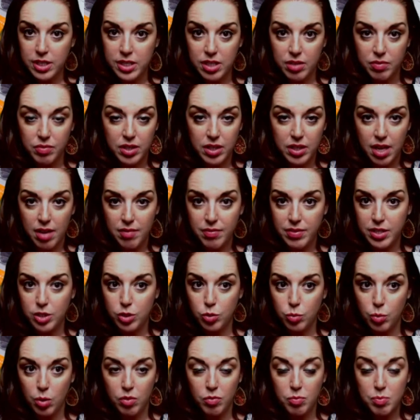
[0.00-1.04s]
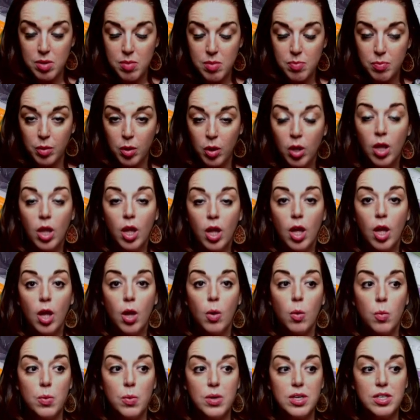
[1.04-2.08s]
of 11, 12 people.
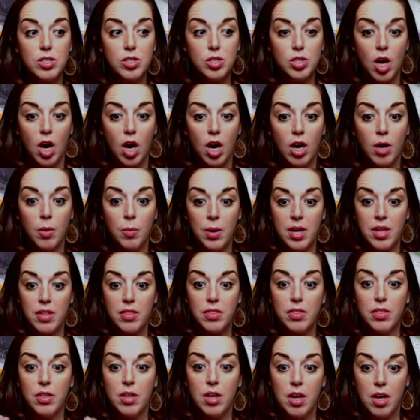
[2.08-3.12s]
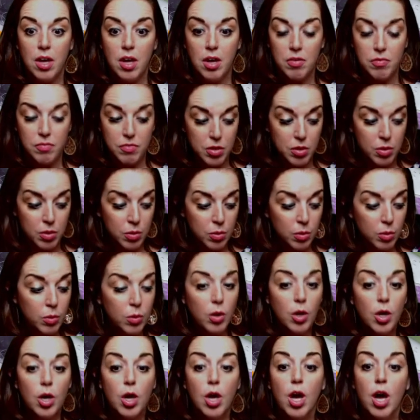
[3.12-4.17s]
We start with a few,
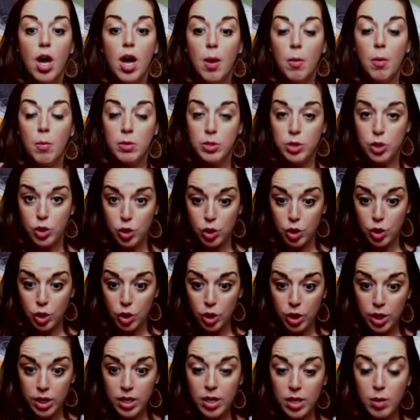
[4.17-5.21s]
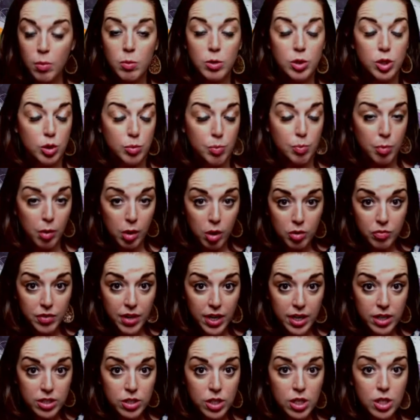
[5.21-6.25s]
which is good, which is
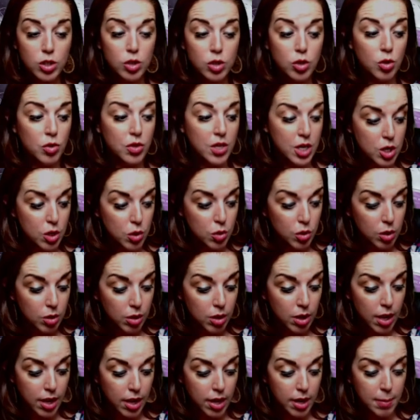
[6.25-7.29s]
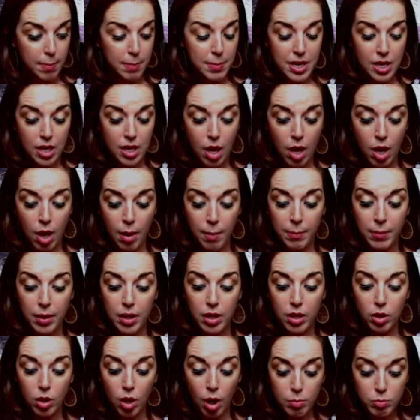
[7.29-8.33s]
perfect. So then you can become
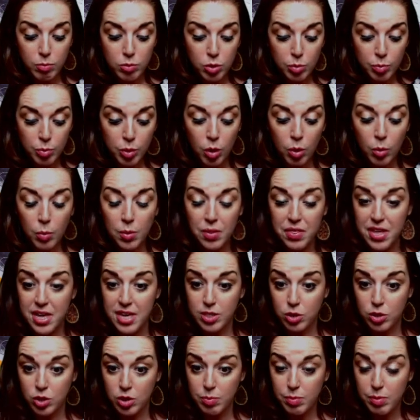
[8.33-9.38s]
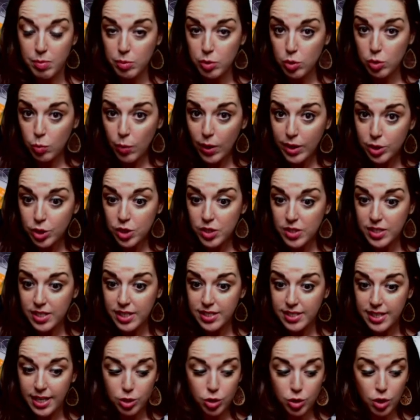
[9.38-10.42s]
comfortable with answering people's questions,
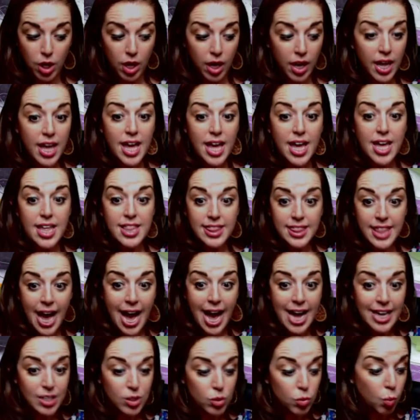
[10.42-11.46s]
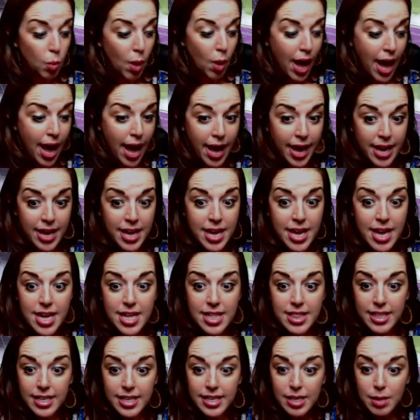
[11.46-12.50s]
etc. That's why
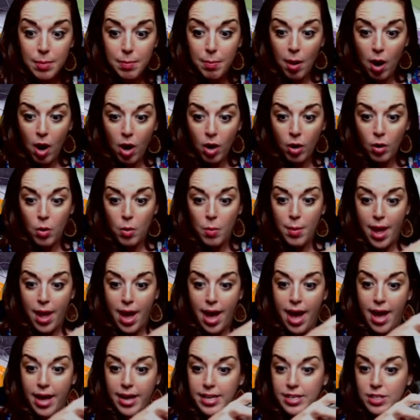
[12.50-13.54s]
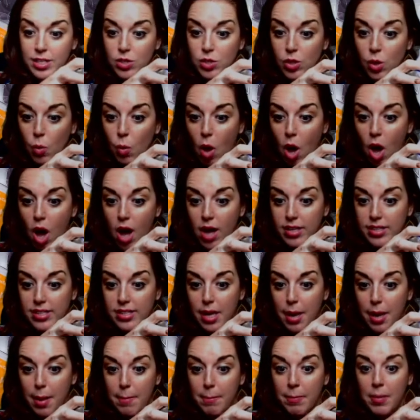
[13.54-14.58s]
the borrow bag is so
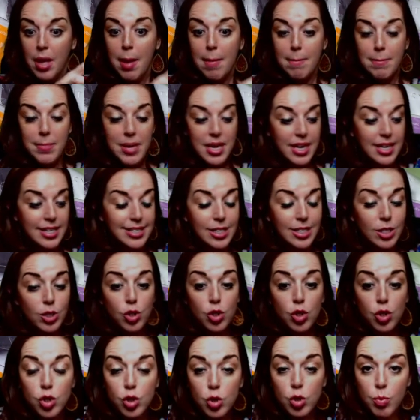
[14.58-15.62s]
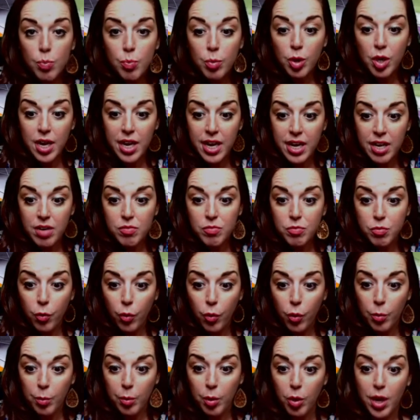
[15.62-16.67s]
awesome, because it's super
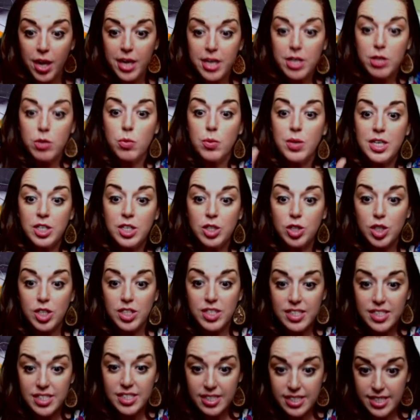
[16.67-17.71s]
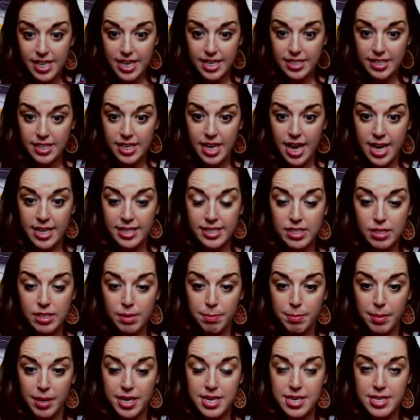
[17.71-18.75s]
informal and you can just sit at
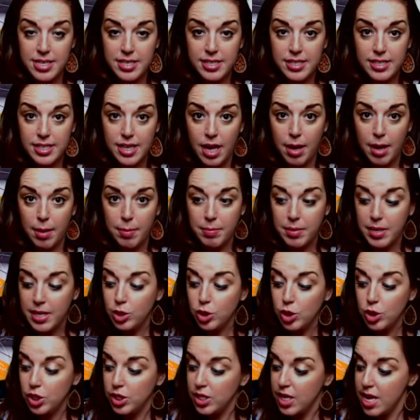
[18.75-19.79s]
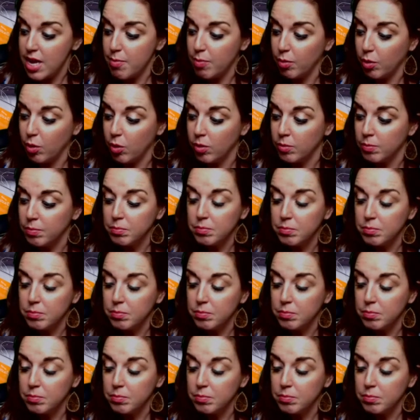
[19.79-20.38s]
somebody's kitchen table